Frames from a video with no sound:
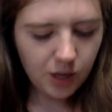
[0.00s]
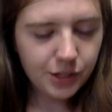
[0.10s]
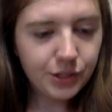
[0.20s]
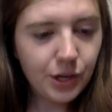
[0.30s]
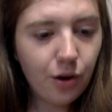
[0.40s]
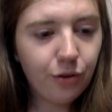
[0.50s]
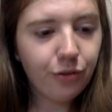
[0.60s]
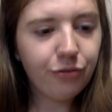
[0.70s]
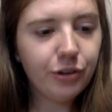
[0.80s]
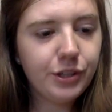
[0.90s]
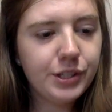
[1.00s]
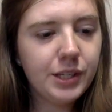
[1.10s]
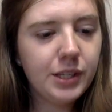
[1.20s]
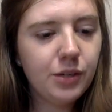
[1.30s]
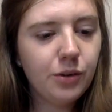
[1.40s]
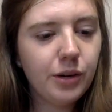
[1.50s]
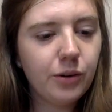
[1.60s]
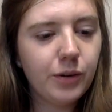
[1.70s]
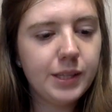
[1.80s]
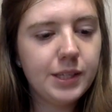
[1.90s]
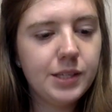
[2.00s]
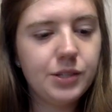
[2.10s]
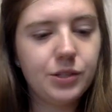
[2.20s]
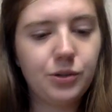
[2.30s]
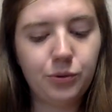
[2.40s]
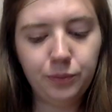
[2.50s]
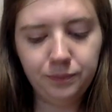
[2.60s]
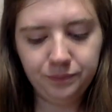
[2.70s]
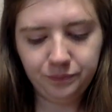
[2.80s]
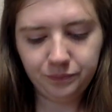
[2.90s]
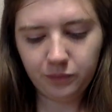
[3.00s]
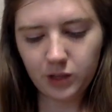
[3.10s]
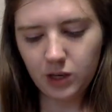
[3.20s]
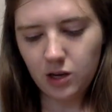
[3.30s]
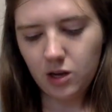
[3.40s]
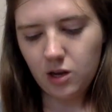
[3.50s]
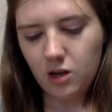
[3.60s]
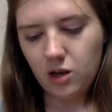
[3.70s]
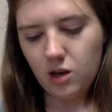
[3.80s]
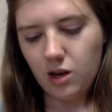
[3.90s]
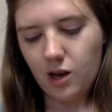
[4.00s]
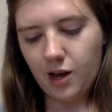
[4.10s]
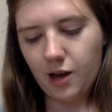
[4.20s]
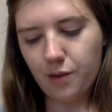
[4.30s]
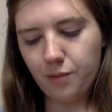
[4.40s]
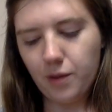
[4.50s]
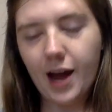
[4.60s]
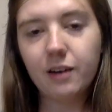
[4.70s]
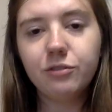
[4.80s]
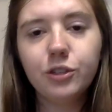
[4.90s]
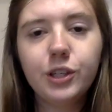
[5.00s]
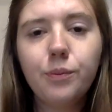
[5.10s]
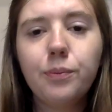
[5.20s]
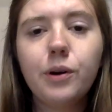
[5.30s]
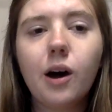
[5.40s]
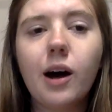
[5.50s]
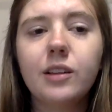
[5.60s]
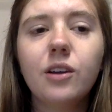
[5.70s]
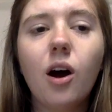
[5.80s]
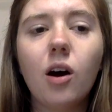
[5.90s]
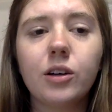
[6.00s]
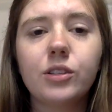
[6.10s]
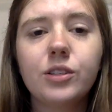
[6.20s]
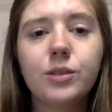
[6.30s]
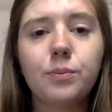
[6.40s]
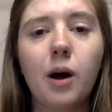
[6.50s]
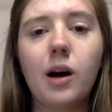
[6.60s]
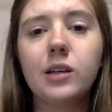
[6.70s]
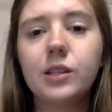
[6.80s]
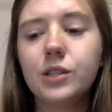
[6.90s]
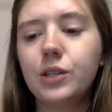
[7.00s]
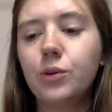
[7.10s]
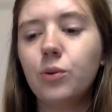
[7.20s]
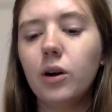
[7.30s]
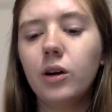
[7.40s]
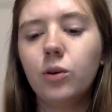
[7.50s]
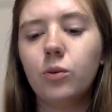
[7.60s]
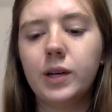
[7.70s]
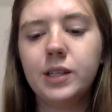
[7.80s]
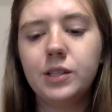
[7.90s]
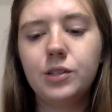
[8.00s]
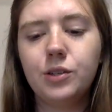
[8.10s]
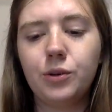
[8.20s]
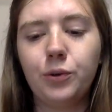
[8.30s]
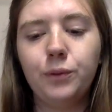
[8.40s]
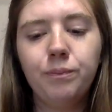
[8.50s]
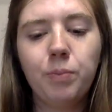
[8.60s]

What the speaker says: So the first thing you are going to do after you put on the art smocks, you are going to